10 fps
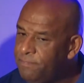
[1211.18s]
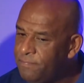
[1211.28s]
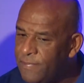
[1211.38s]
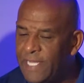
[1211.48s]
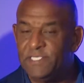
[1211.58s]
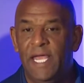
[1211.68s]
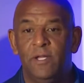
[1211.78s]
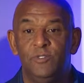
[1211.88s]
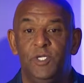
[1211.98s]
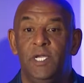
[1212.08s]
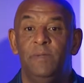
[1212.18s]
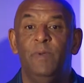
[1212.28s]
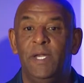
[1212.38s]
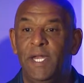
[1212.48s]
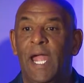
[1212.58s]
that sounds good,
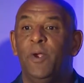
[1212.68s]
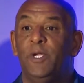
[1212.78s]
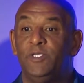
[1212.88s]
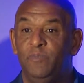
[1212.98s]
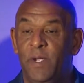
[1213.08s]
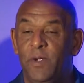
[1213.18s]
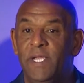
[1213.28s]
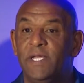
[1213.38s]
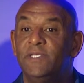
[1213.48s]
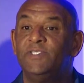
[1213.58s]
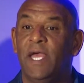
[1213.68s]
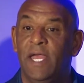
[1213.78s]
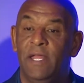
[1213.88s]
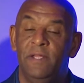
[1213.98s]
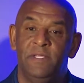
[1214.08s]
but in our experience,
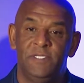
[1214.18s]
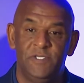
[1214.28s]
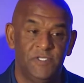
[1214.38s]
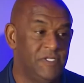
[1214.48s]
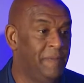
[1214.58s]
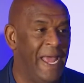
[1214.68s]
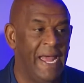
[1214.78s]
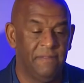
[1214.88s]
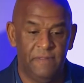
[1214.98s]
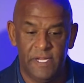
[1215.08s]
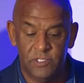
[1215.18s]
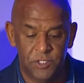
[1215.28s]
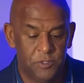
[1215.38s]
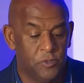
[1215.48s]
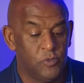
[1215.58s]
this is the path that
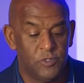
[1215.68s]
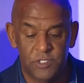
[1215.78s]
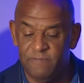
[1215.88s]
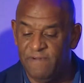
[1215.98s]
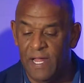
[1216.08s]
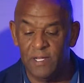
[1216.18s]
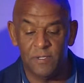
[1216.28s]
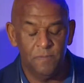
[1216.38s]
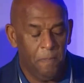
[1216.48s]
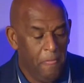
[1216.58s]
you should follow.